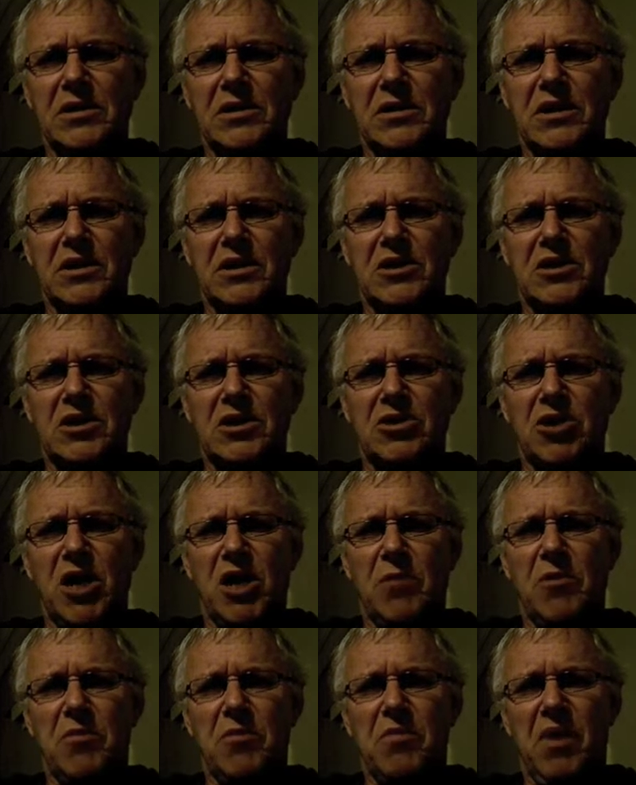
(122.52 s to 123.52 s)
It's
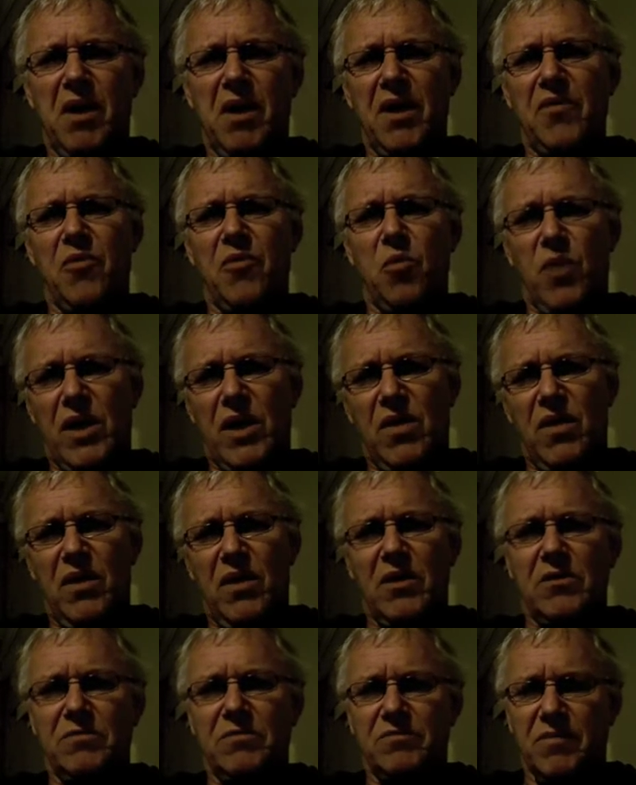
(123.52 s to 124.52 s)
determined by the weather,
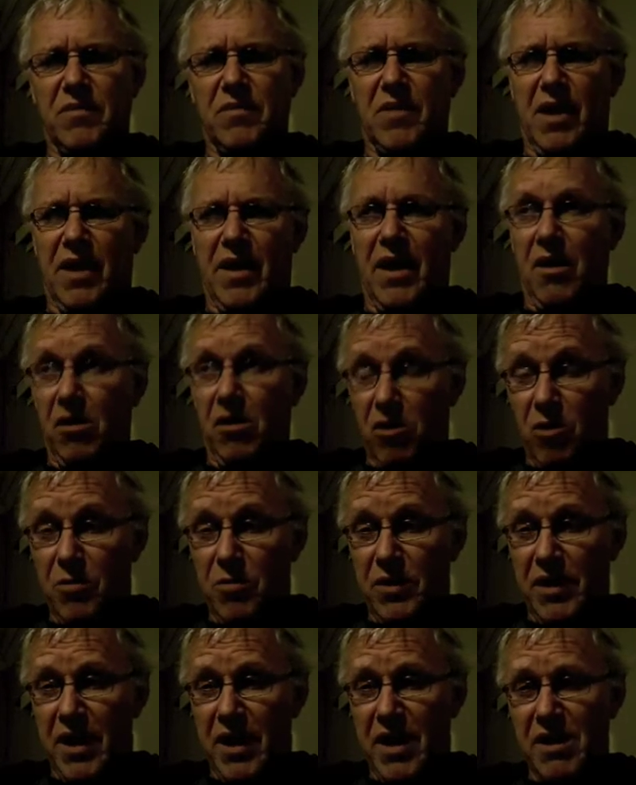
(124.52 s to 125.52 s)
how long I'll
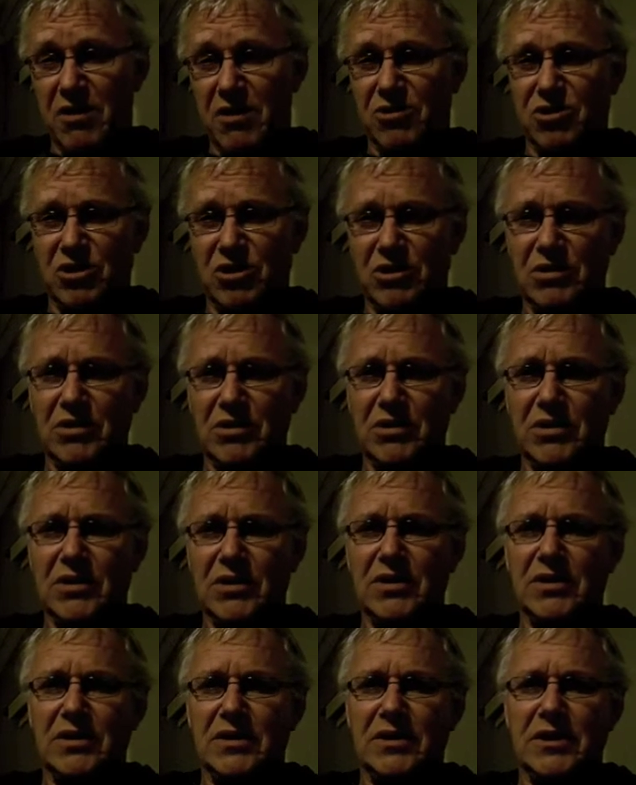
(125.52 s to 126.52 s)
be out,
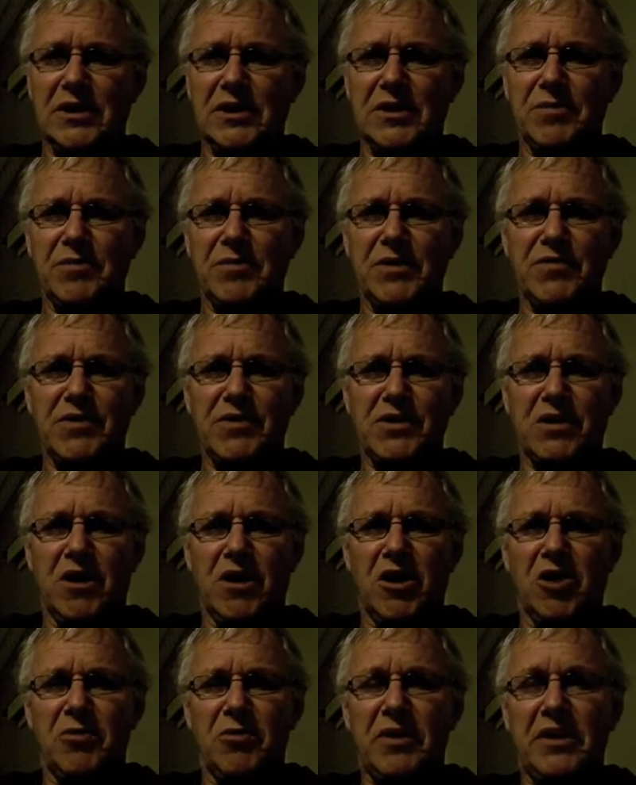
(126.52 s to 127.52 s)
if it's
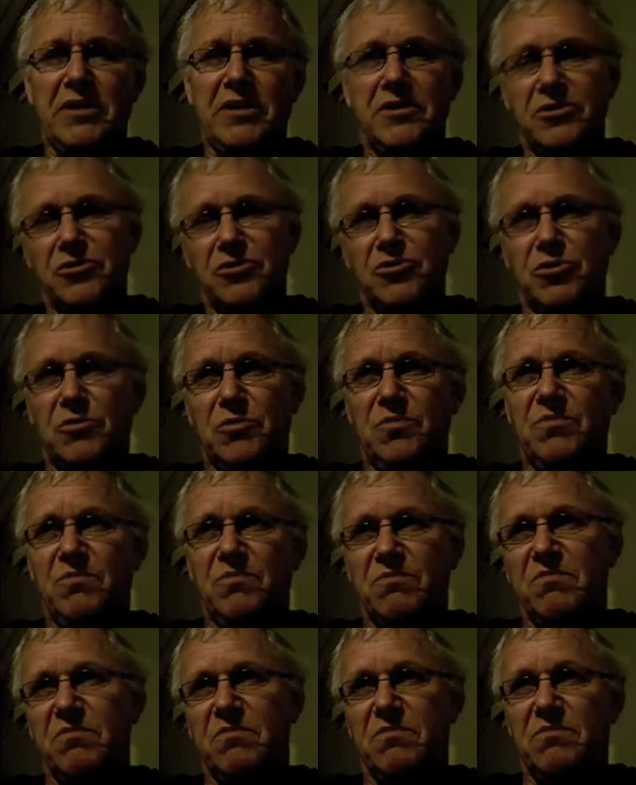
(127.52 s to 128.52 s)
going to be too
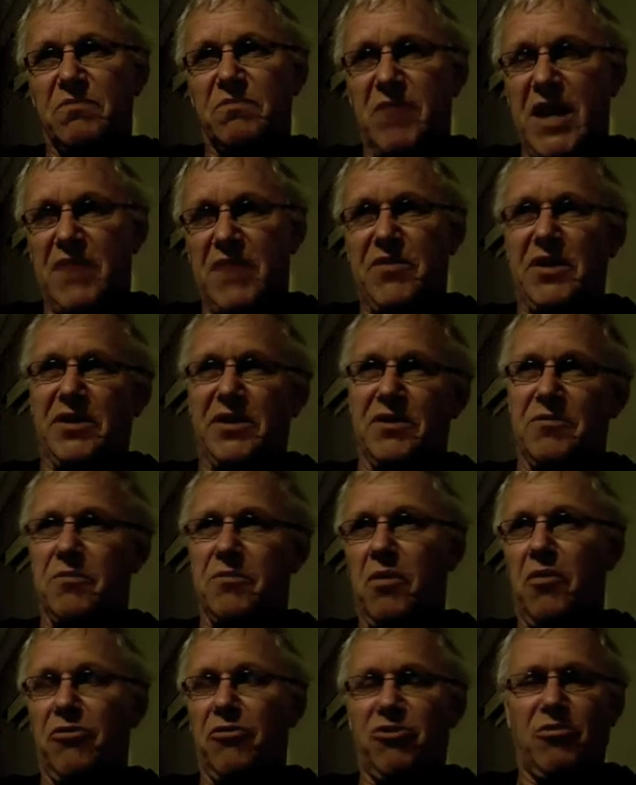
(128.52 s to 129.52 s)
heavy and
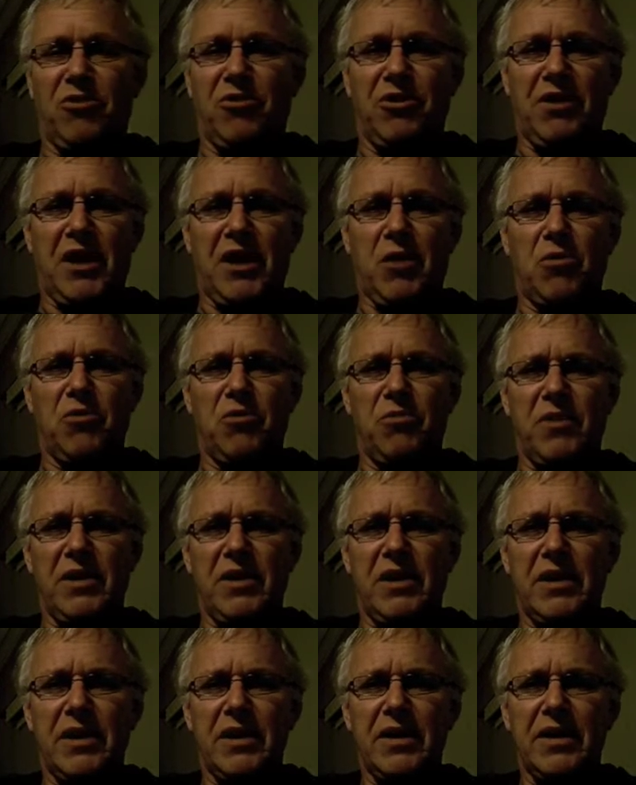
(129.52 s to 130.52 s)
bothersome to take with me,
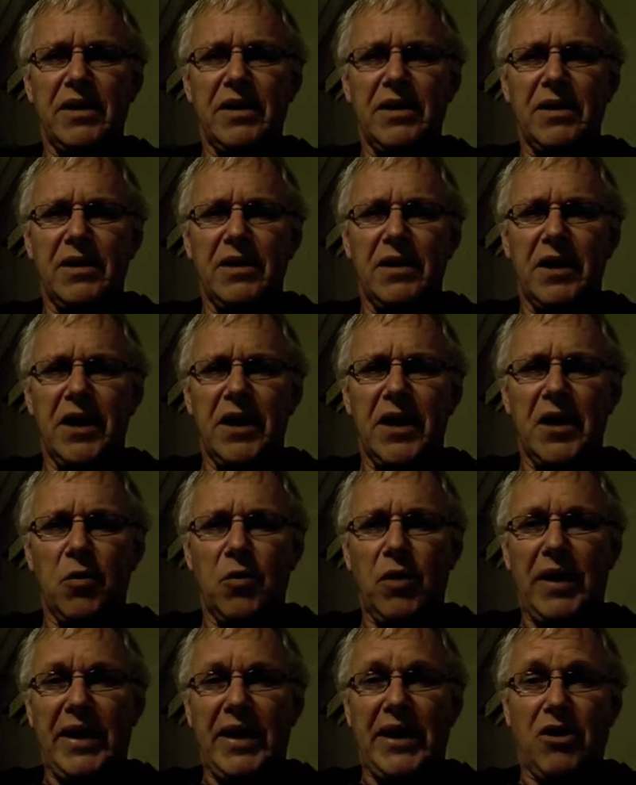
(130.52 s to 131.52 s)

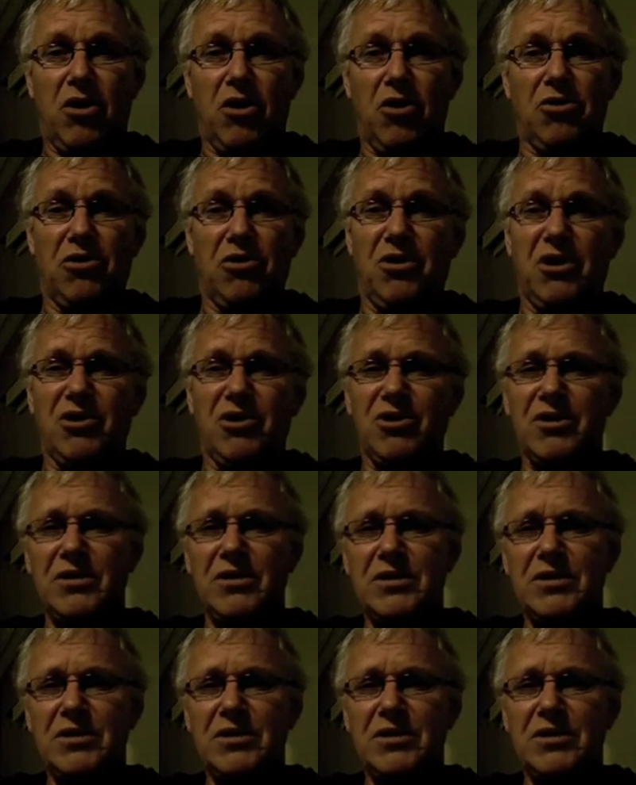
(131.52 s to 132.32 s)
will I get hot in it,